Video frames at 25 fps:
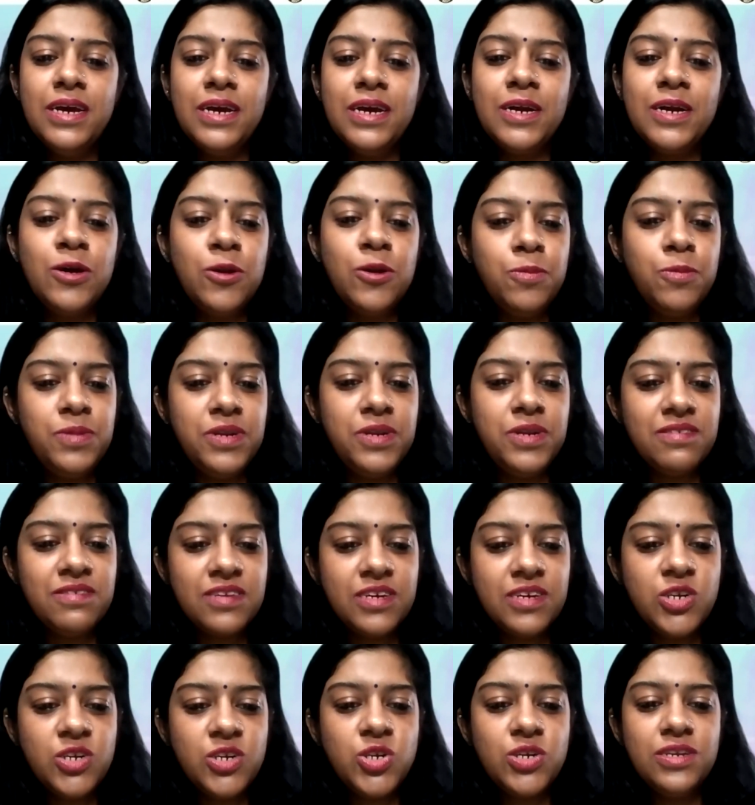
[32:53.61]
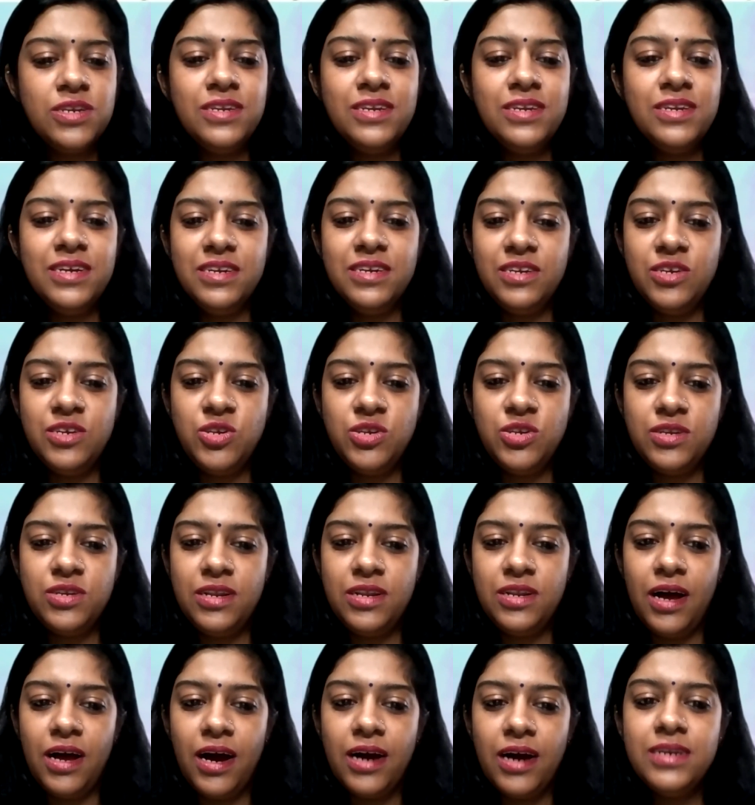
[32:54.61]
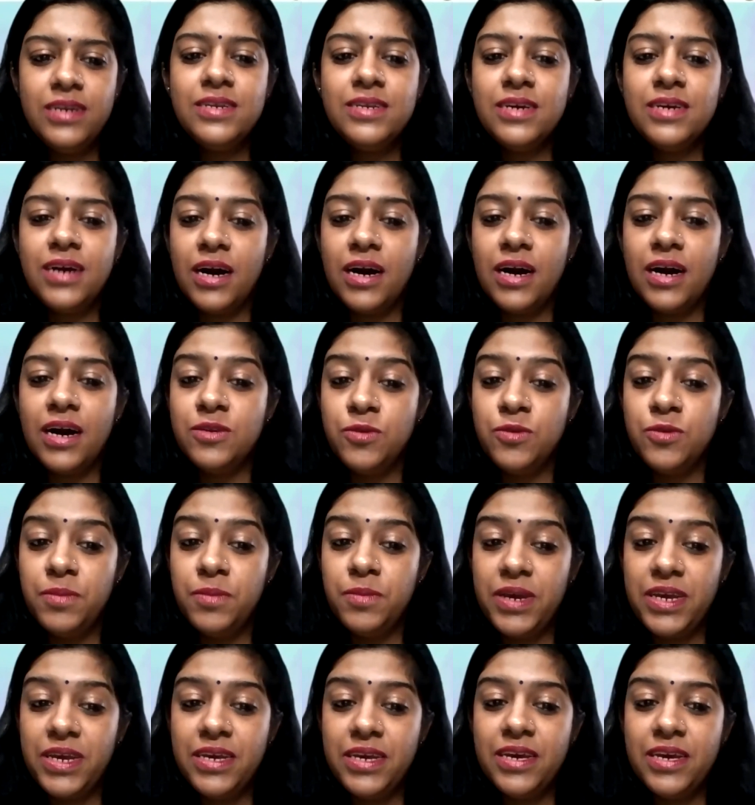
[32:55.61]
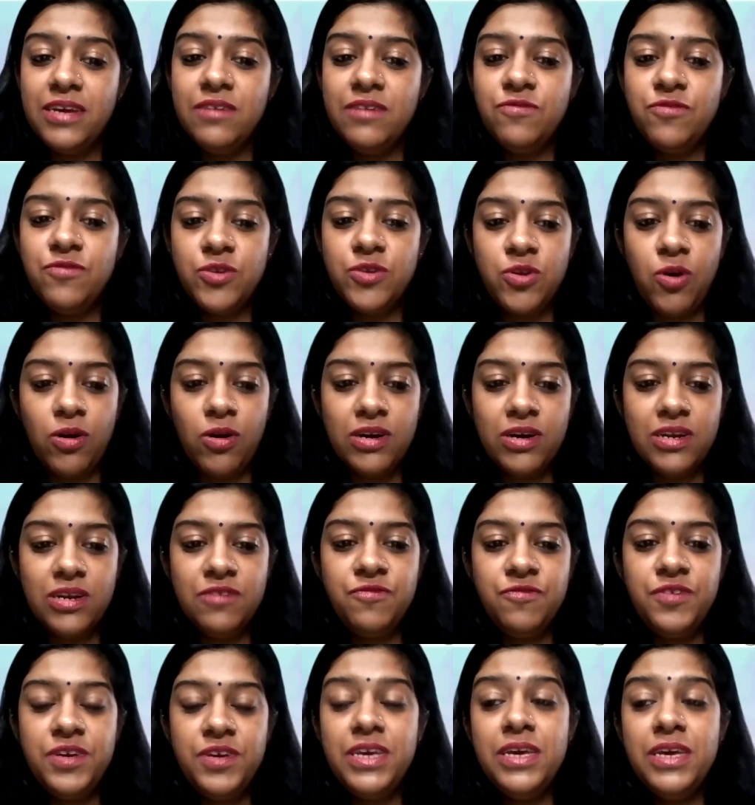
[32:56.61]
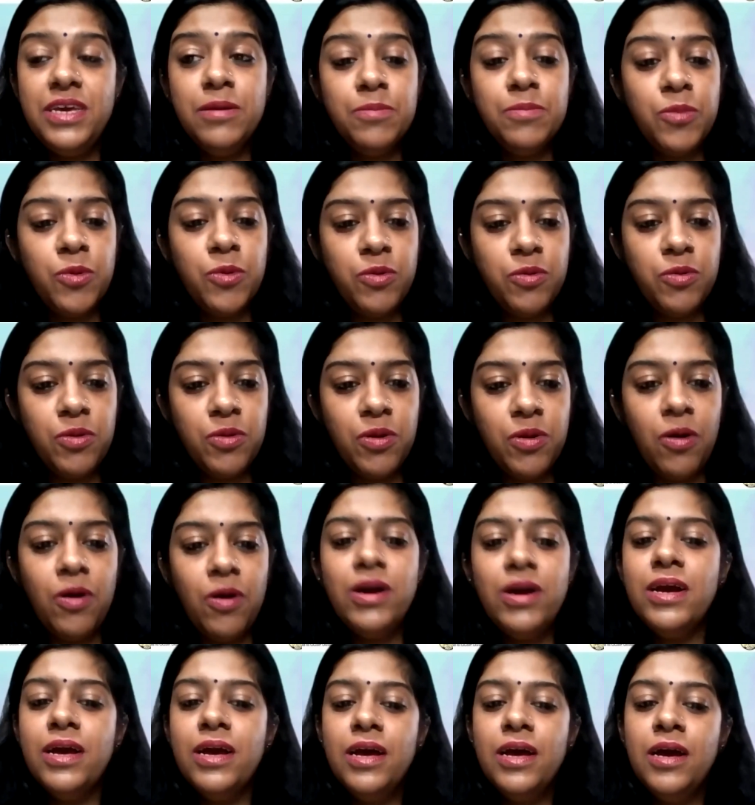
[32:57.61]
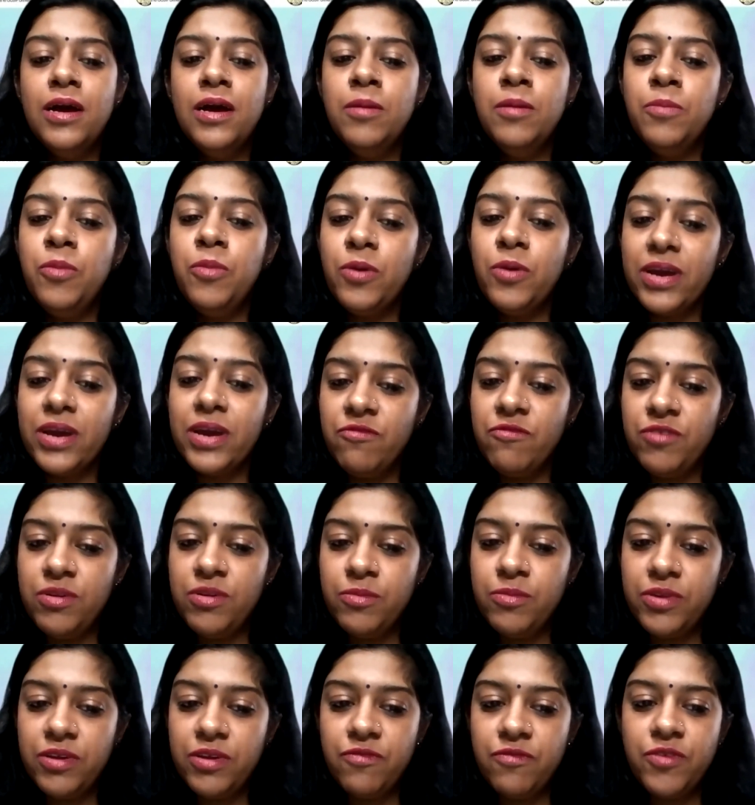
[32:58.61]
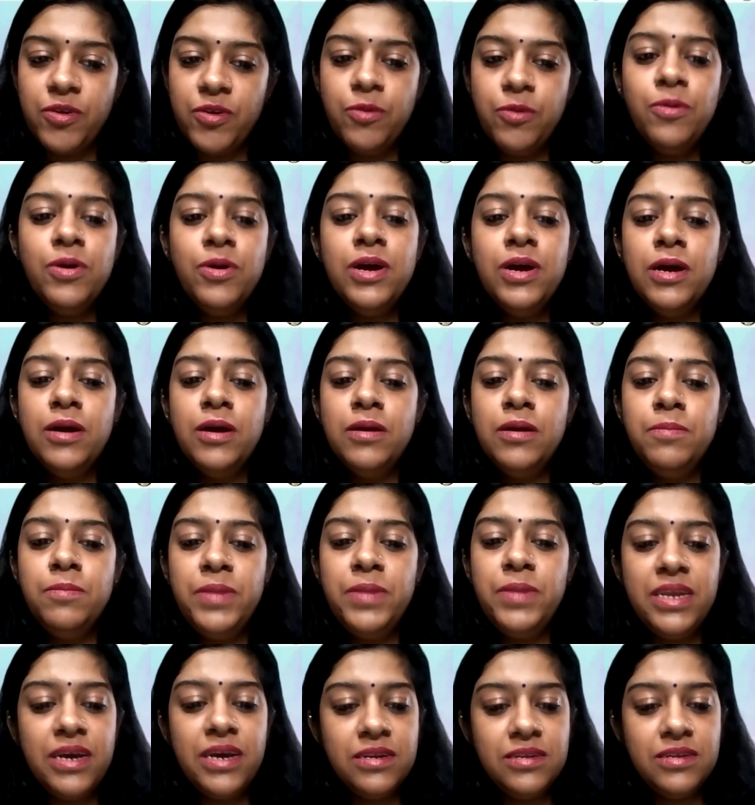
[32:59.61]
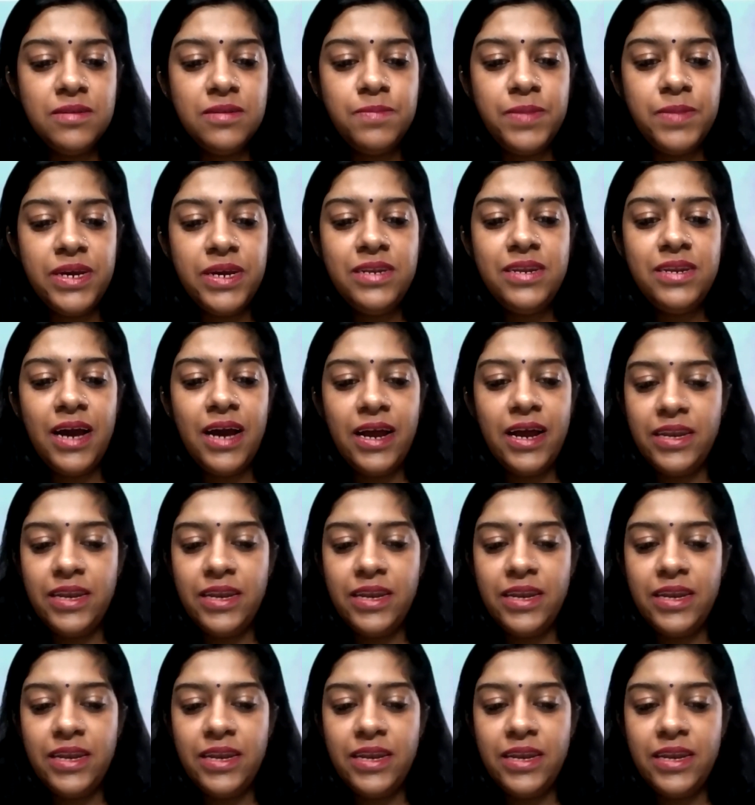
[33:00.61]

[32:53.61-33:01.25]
group discussion, digital art, cartoon making, photography, monologue, book and film review, media debate, and